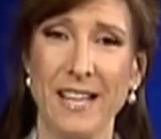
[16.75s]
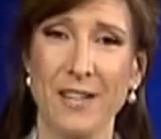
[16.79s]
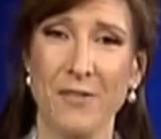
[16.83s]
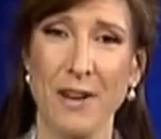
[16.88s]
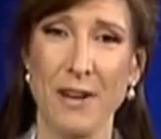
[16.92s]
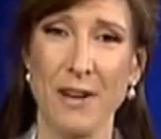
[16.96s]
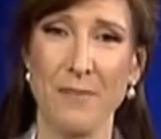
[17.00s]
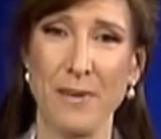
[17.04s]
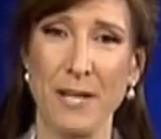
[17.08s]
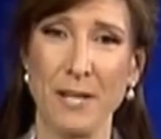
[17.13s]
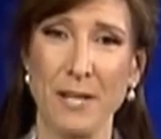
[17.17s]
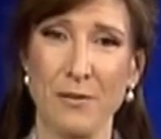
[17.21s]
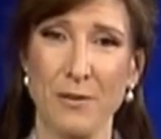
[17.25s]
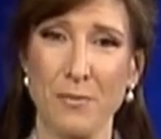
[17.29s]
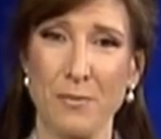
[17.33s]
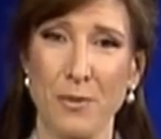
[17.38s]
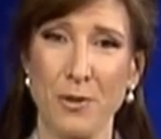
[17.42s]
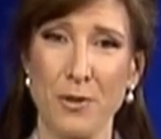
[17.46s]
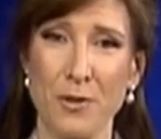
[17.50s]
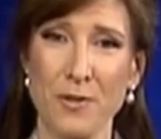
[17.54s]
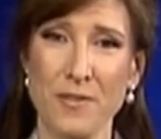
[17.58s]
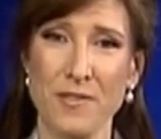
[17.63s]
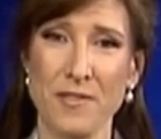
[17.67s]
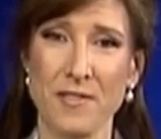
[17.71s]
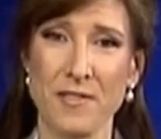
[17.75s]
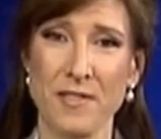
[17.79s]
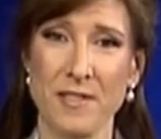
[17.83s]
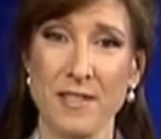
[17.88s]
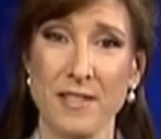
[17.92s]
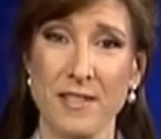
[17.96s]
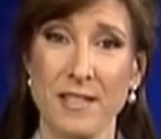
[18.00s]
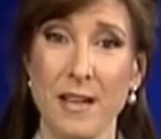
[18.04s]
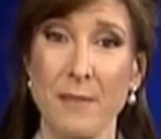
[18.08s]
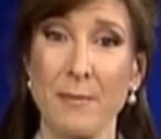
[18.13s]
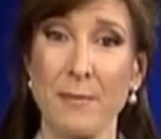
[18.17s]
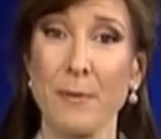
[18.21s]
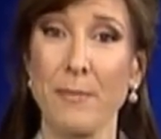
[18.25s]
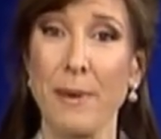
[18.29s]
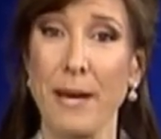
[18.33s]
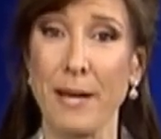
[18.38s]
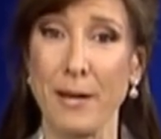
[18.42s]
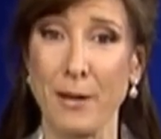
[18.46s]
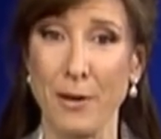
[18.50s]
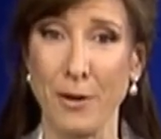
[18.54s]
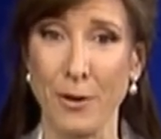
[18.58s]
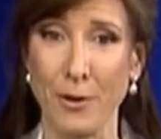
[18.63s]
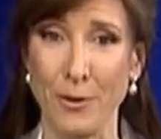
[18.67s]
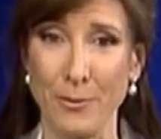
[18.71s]
Graham Butler reports it's coming
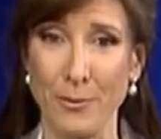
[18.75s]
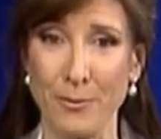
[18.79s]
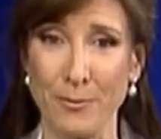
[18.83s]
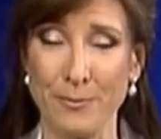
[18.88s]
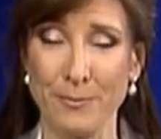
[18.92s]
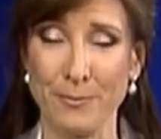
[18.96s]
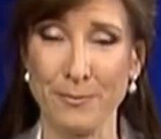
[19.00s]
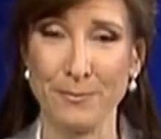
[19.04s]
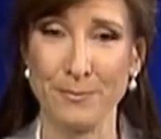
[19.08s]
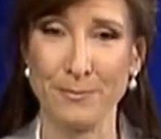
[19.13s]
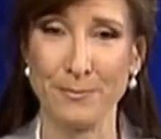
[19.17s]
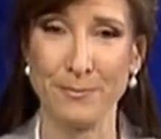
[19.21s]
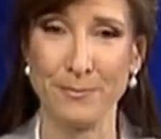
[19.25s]
back home.